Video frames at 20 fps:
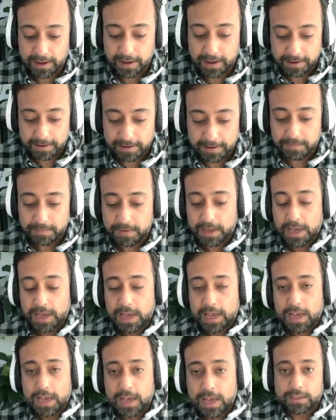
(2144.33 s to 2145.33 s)

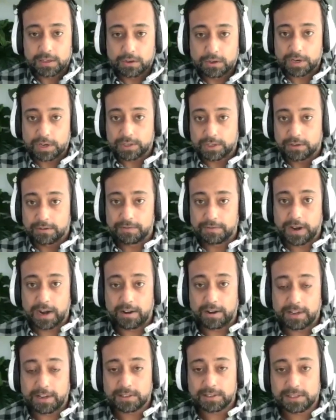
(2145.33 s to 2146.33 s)
The question of
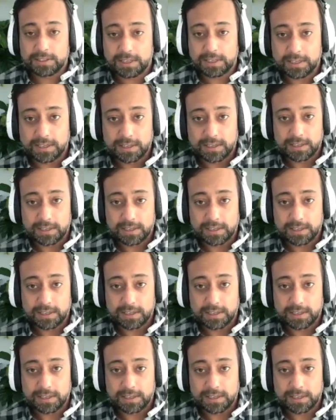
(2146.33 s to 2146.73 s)
variance